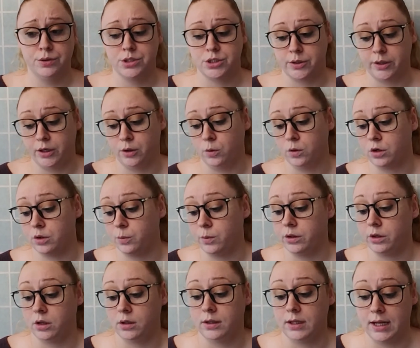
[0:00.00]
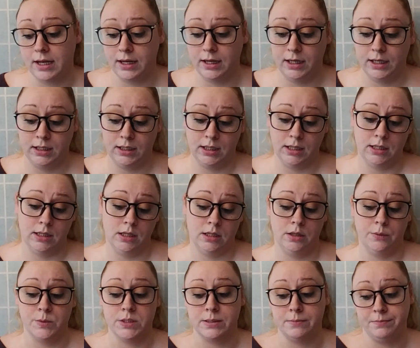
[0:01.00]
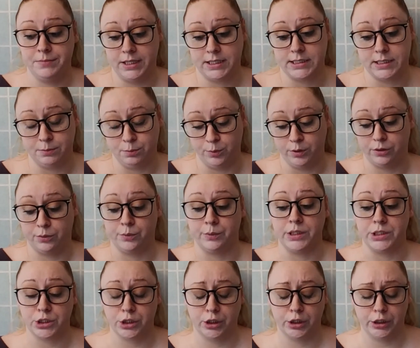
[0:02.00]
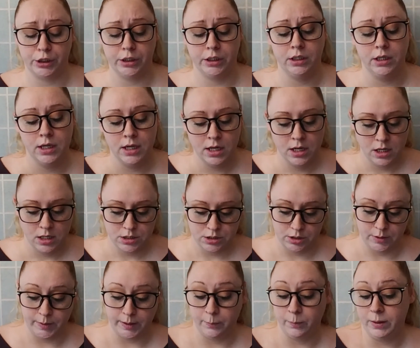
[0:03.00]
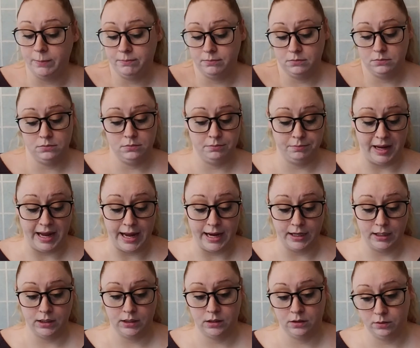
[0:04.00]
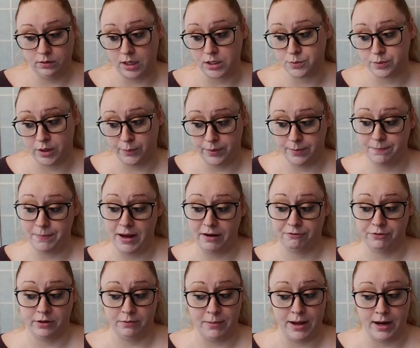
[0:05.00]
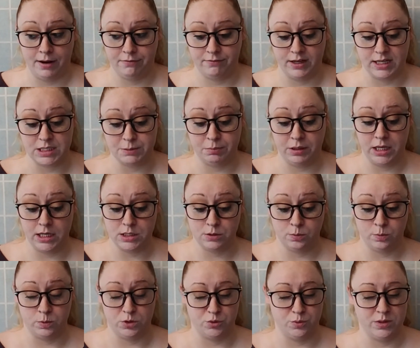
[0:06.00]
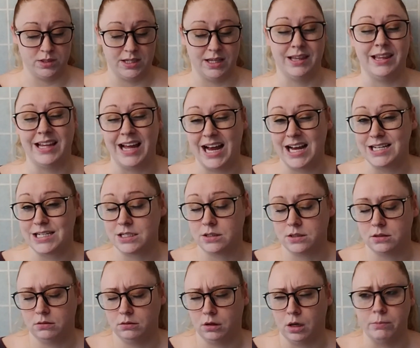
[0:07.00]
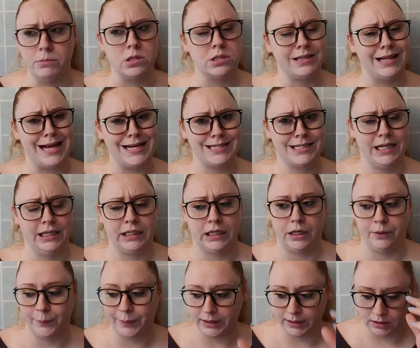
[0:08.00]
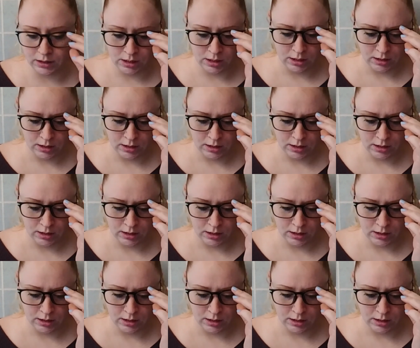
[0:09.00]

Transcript: So I ordered one online, and then there was a mix-up with return. So I went back. That's when I went back for the MAC Fix Plus, which was the last, almost last day that I went.